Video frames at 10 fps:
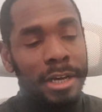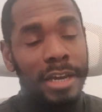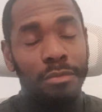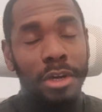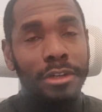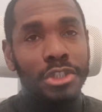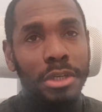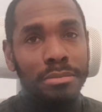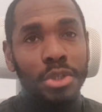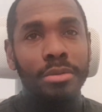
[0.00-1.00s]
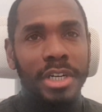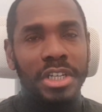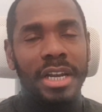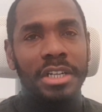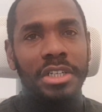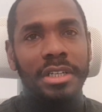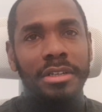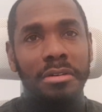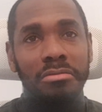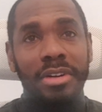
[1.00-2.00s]
If we consume too much
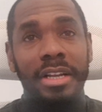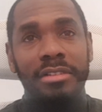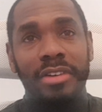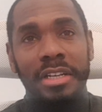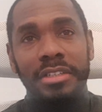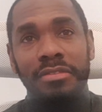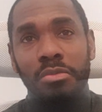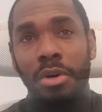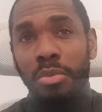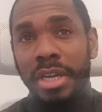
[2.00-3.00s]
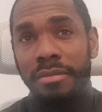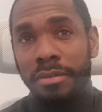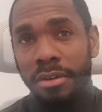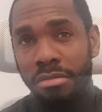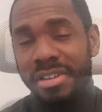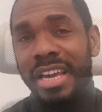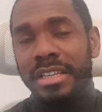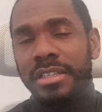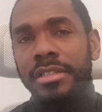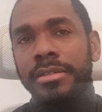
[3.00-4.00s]
energy relative to what we have
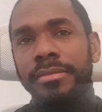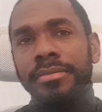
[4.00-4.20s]
created,